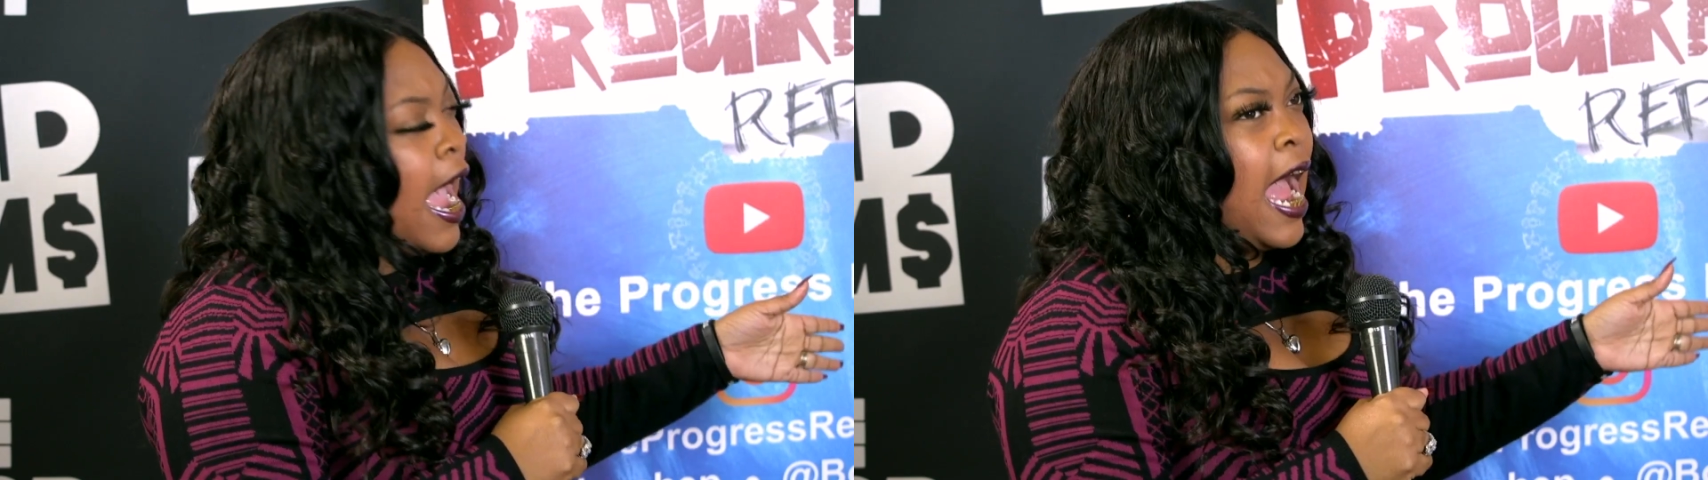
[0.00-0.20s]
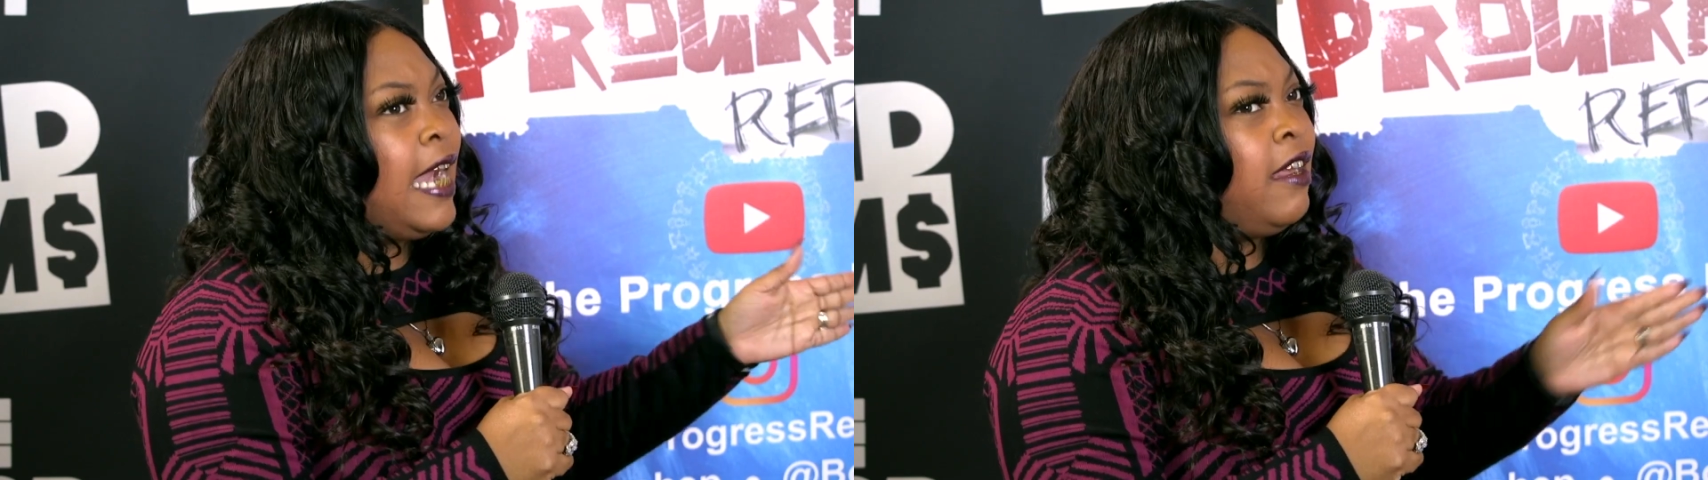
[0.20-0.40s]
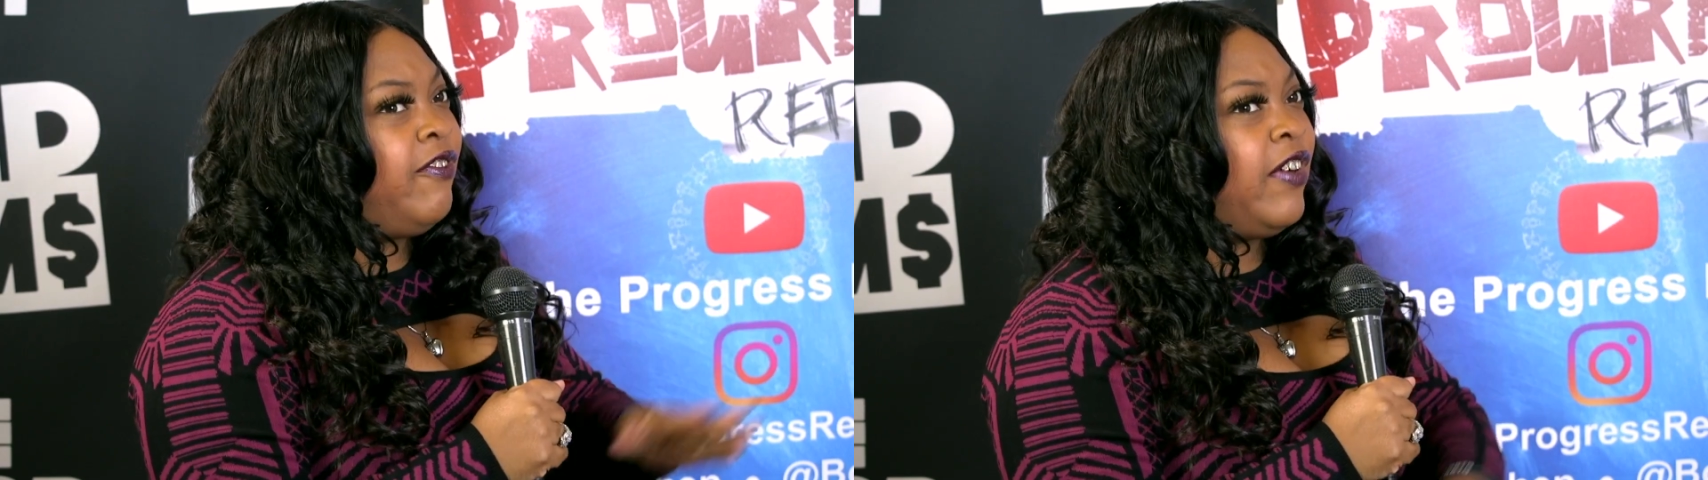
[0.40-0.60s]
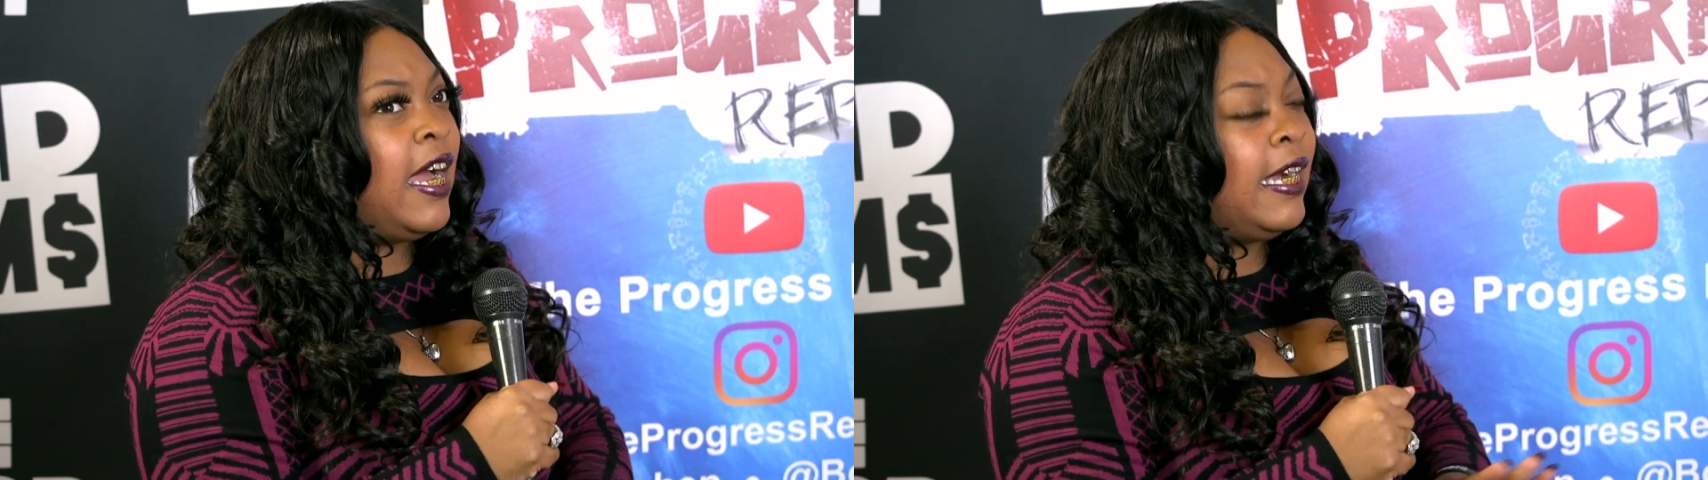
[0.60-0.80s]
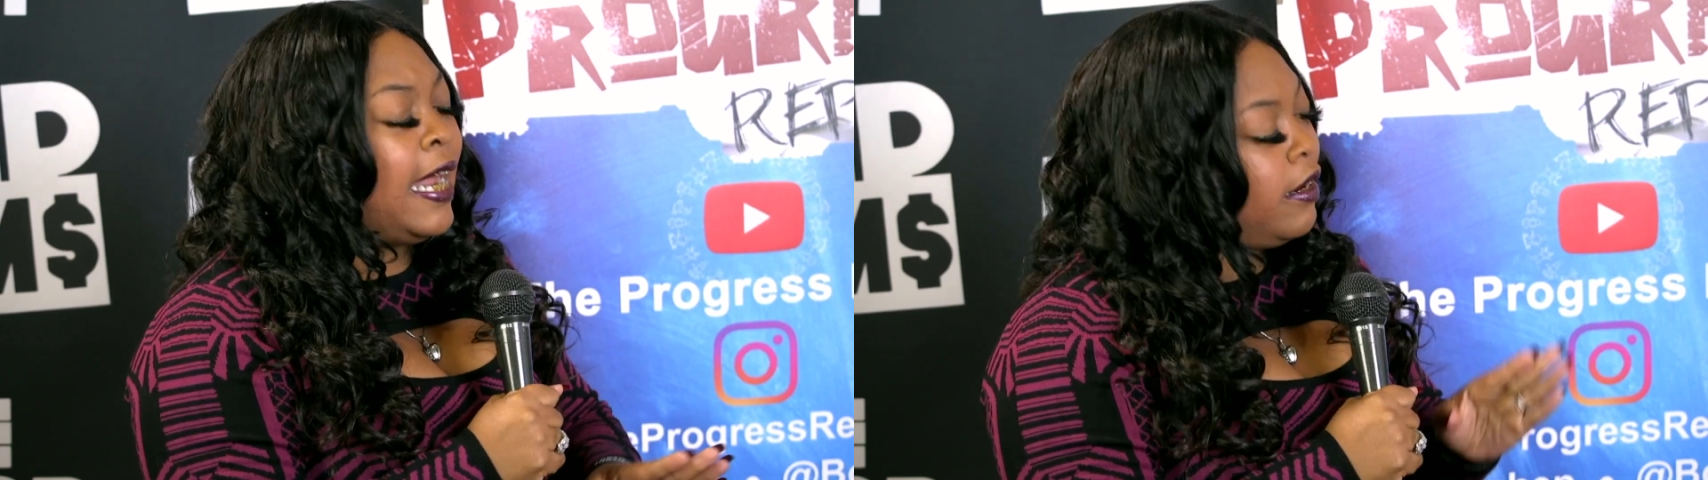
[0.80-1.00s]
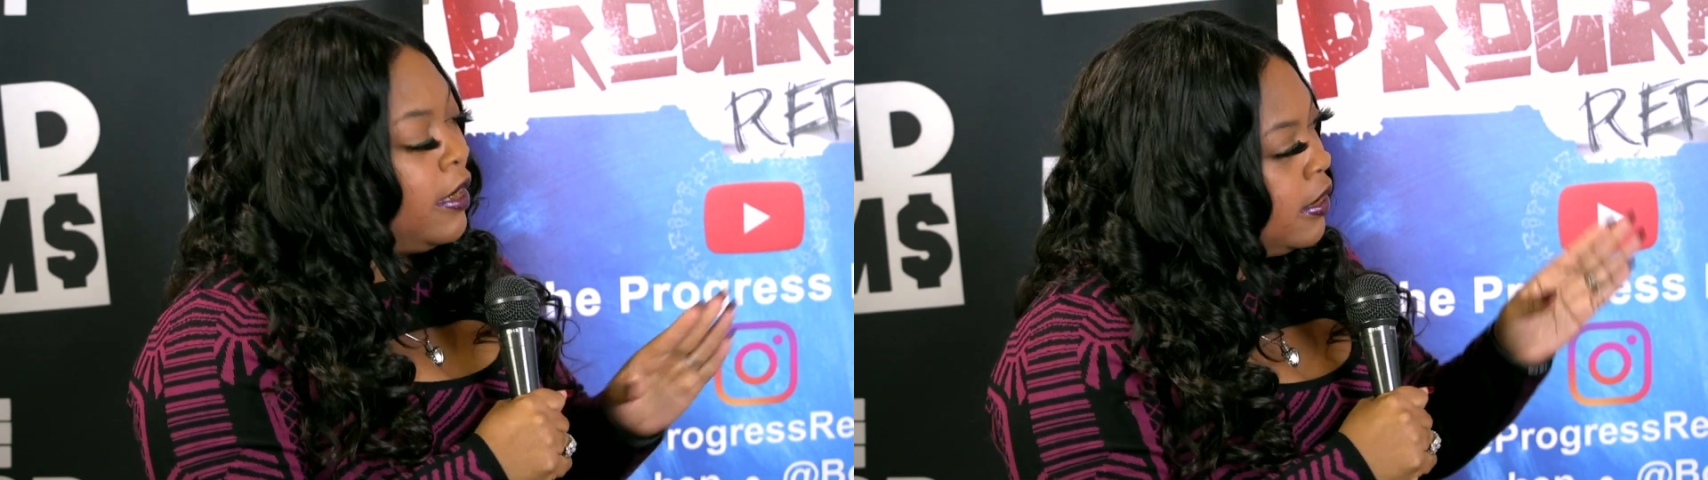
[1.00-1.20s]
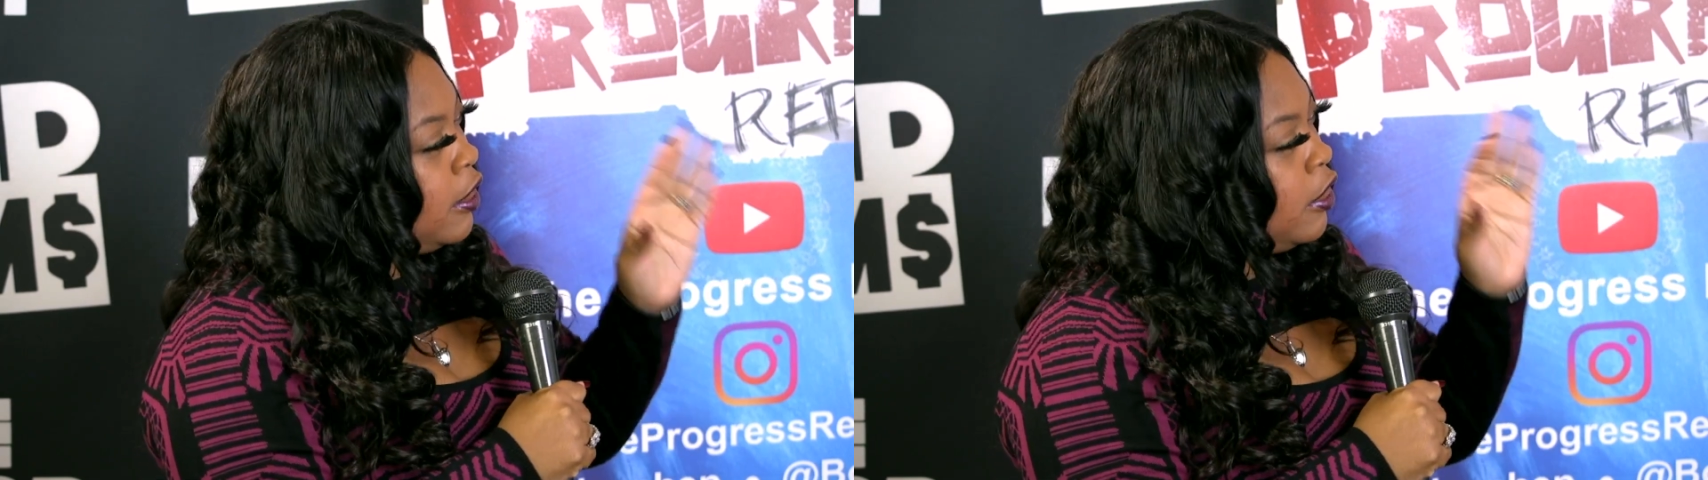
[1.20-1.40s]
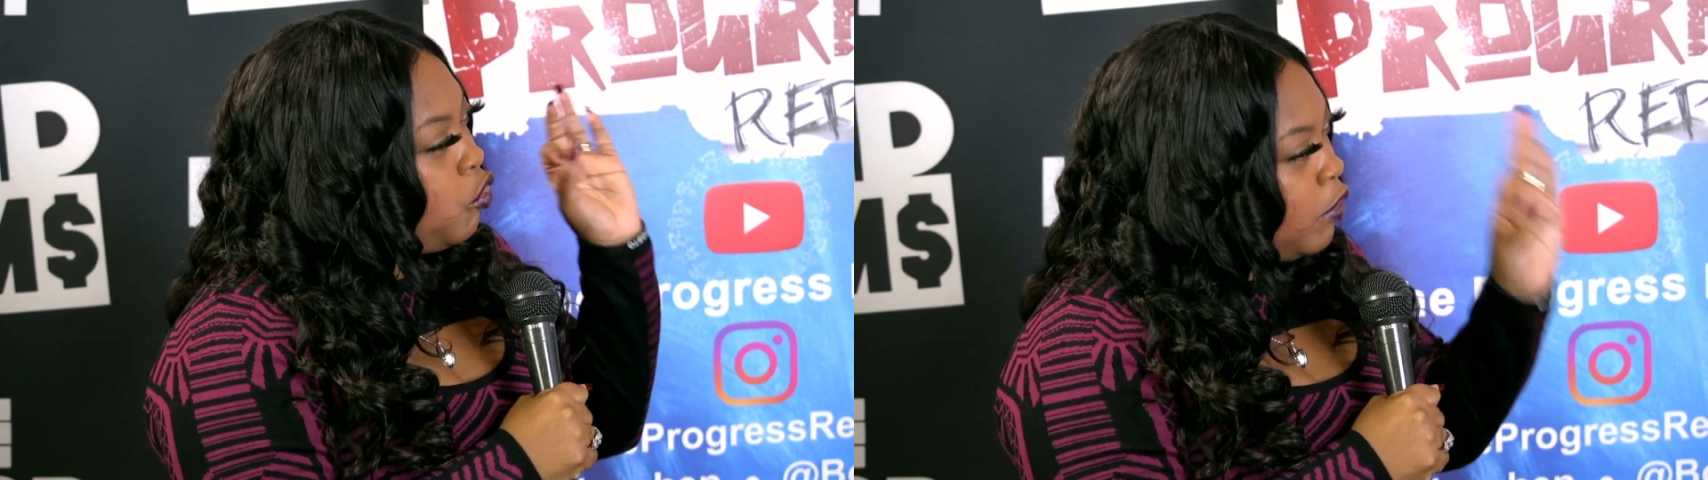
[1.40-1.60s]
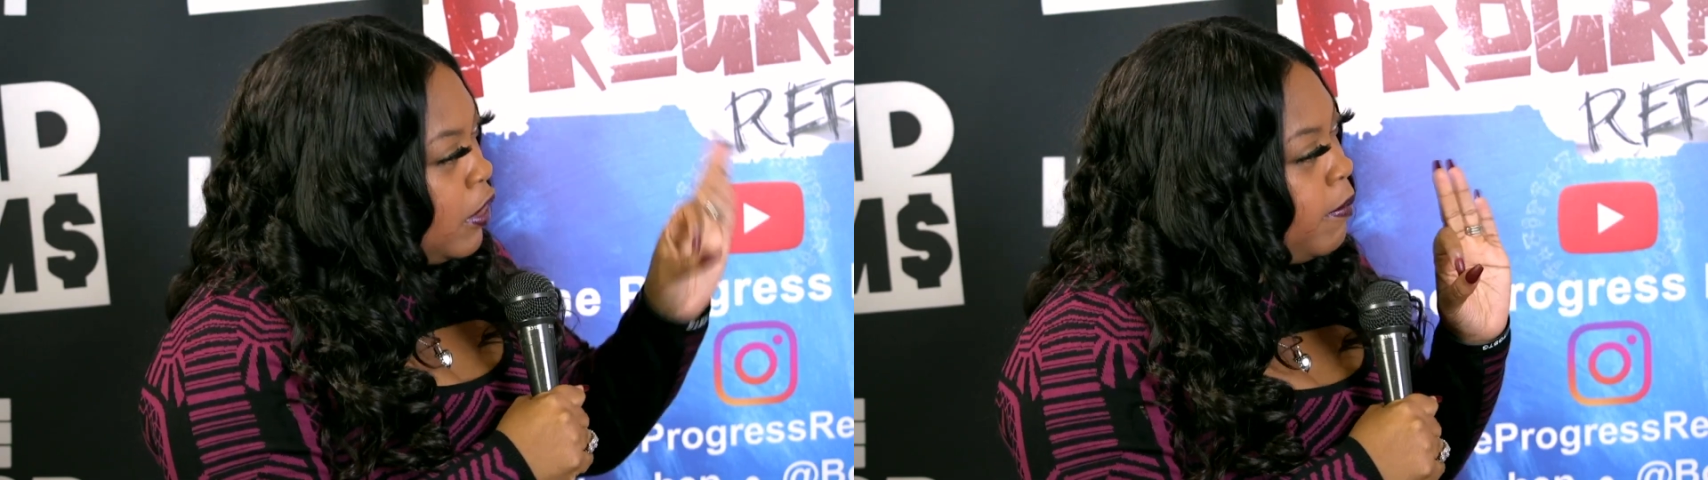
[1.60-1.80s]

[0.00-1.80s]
I didn't find out this till 3